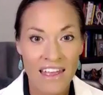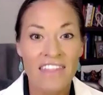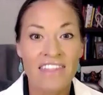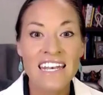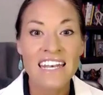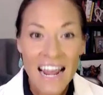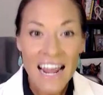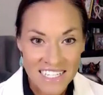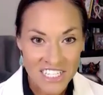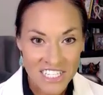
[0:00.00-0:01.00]
The
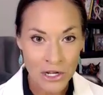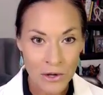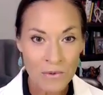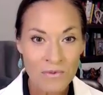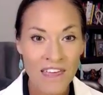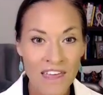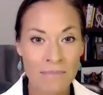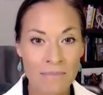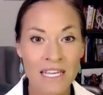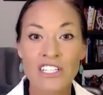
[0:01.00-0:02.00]
next issue that
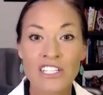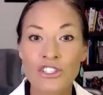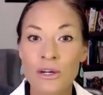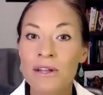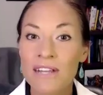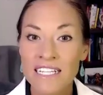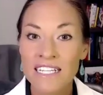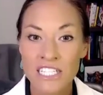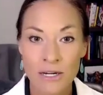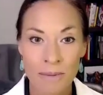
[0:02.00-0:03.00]
can be contributing
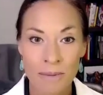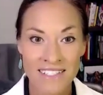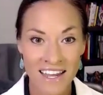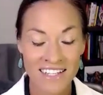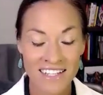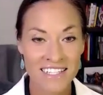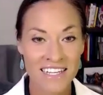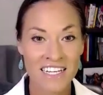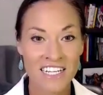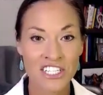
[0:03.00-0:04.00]
to your pet's gut and
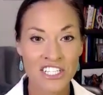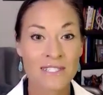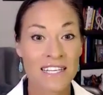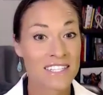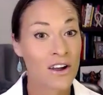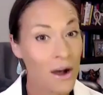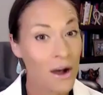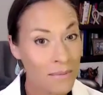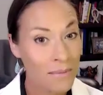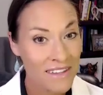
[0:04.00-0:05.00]
skin issues that's
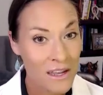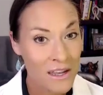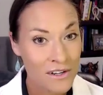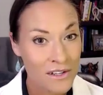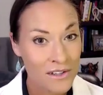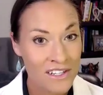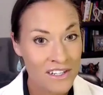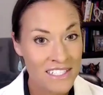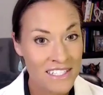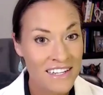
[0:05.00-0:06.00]
commonly
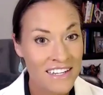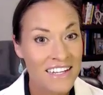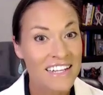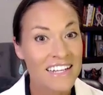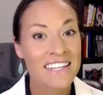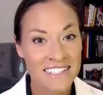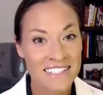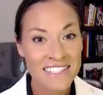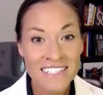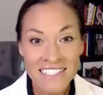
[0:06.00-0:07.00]
overlooked
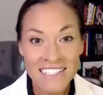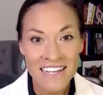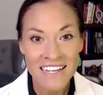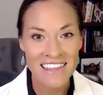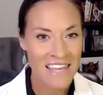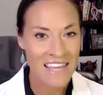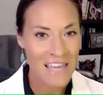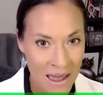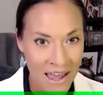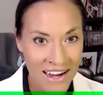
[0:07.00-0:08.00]
is the
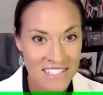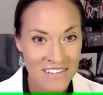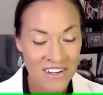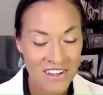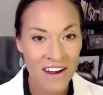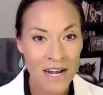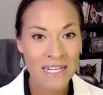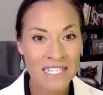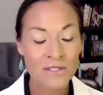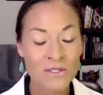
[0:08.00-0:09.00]
impact of
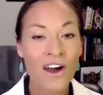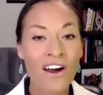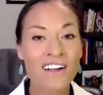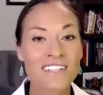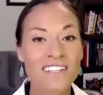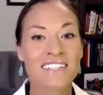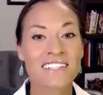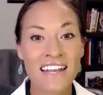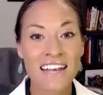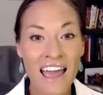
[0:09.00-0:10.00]
environmental toxins
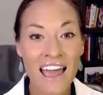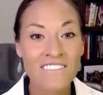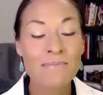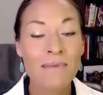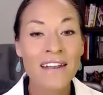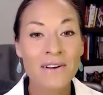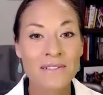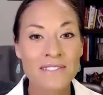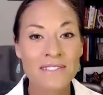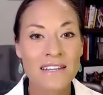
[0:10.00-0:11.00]
and heavy
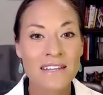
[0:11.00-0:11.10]
metals.